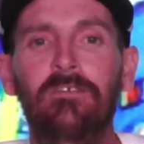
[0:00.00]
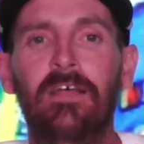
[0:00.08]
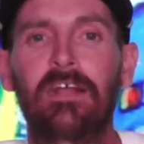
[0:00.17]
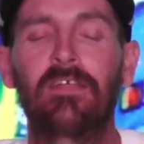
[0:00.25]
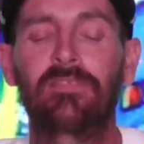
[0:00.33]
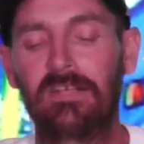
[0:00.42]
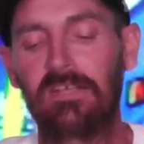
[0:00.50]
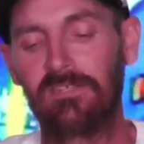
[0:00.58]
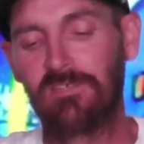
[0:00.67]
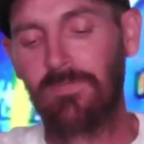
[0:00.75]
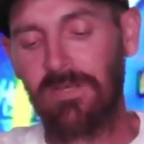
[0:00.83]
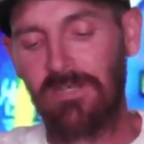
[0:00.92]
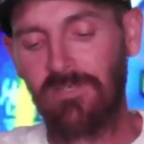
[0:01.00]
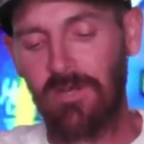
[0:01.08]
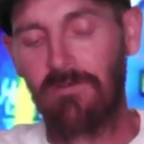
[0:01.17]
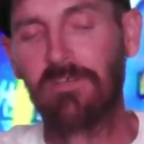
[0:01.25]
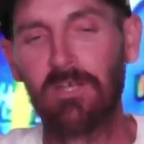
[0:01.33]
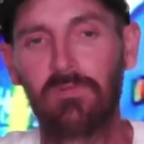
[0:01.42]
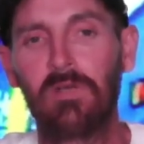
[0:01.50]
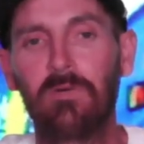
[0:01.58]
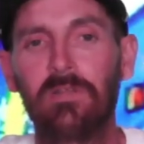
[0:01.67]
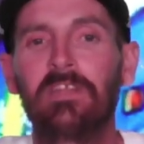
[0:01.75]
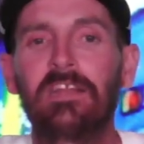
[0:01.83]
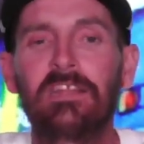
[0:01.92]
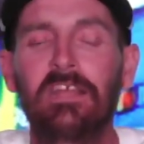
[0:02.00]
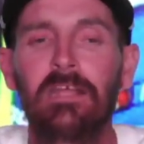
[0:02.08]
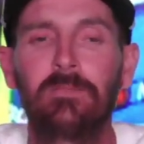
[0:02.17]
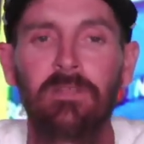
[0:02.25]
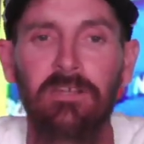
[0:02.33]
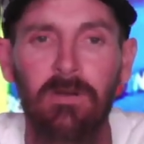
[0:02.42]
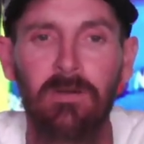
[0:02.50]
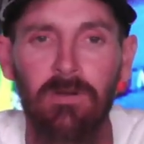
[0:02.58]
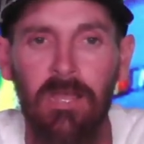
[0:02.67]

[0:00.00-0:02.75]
like I think it should be Joe Gibbs going to Denny Hamlin and going,